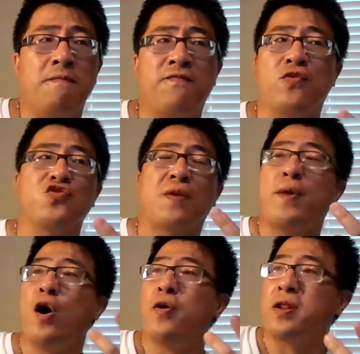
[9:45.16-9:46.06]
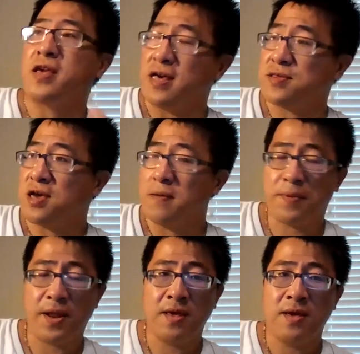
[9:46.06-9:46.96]
for example, oil and gas
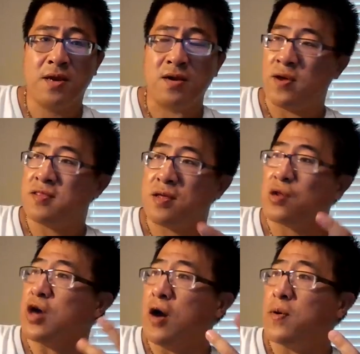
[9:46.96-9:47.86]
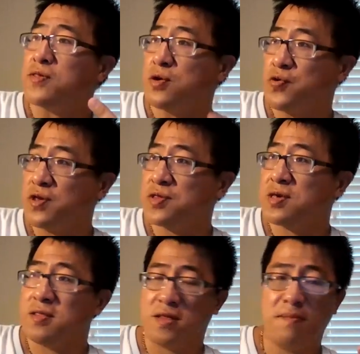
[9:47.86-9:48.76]
company, right, there's always a risk.
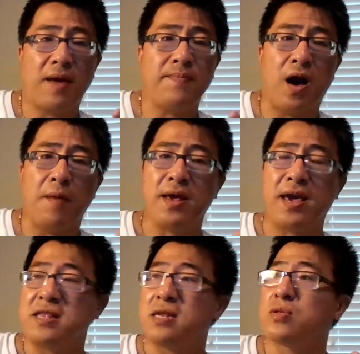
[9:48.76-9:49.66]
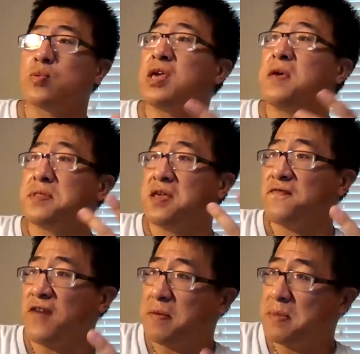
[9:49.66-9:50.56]
They might be obligated to keep the
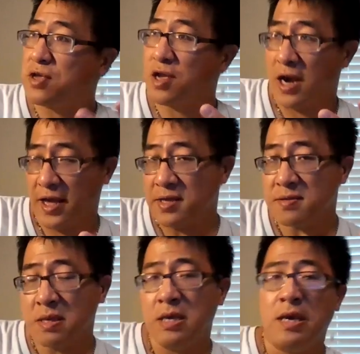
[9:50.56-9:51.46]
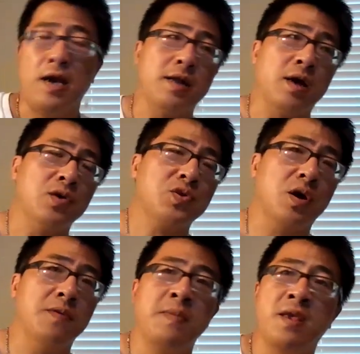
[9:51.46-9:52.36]
environment clean. And
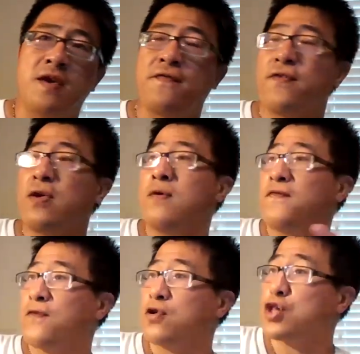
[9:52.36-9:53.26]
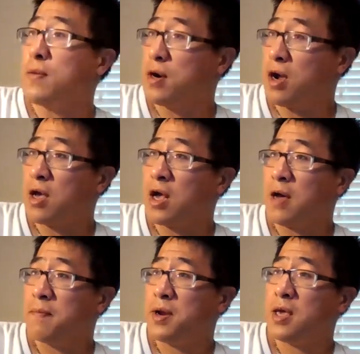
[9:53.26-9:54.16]
also, if you, for example, run a
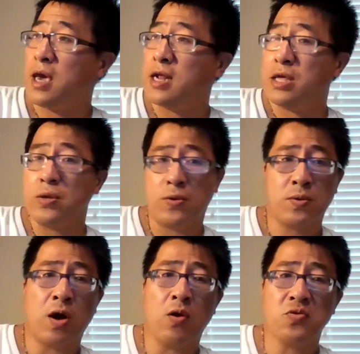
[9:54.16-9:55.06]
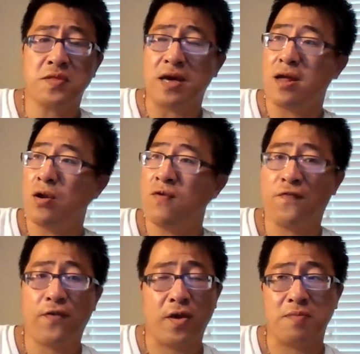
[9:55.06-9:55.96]
company and you co-sign a loan
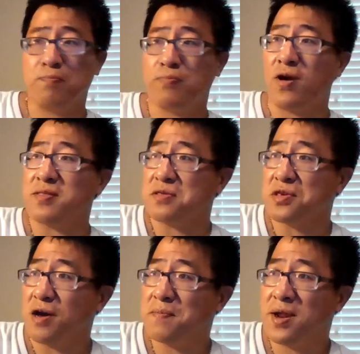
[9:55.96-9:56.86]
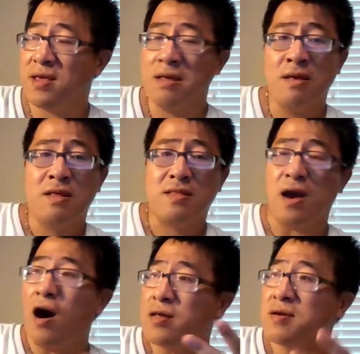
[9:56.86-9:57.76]
for your brother's company,
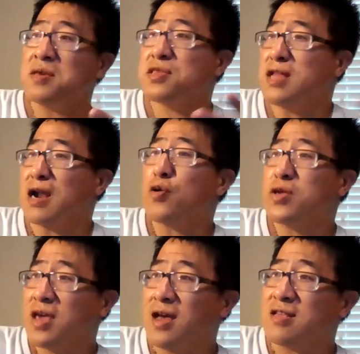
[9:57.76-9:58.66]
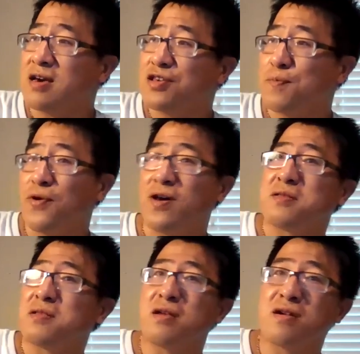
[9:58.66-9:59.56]
then although it's not loan yet because your
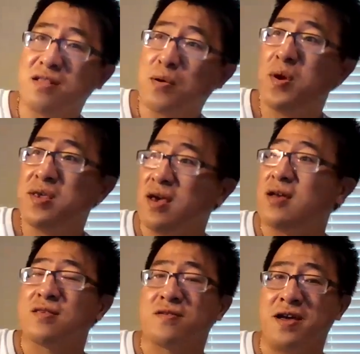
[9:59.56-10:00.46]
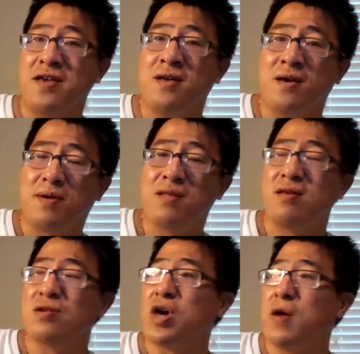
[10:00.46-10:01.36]
brother didn't run away yet, right? But
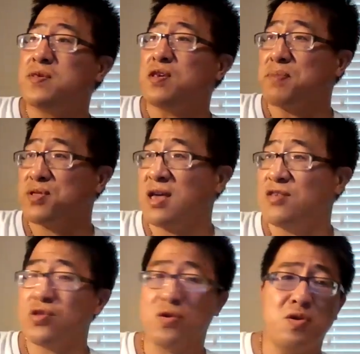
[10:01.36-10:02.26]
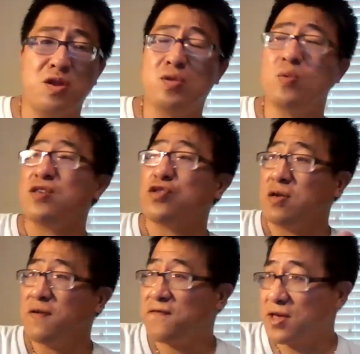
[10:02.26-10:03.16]
there's always a potential. You need to let your
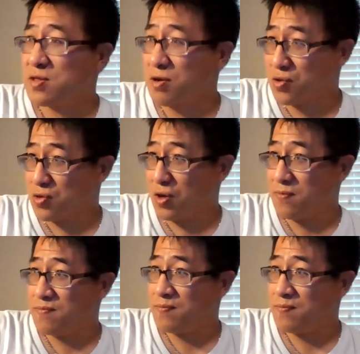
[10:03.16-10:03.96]
investors know,